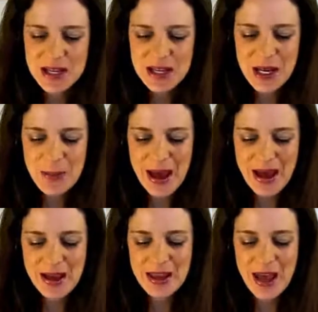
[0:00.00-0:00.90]
and
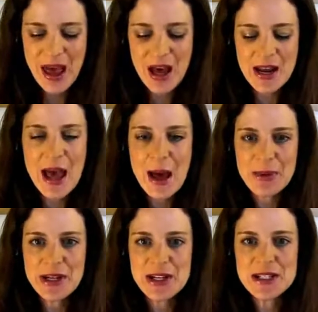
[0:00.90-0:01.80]

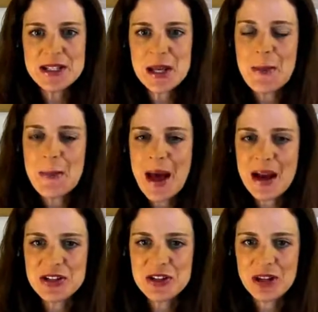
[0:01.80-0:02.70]
unhappiness
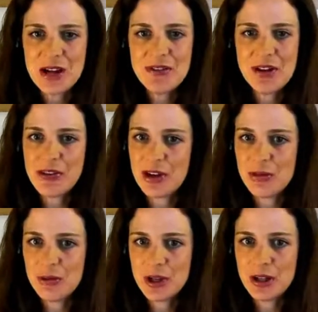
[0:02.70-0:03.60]
impact your life outside
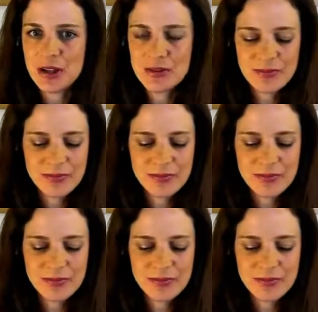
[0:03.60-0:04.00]
of work?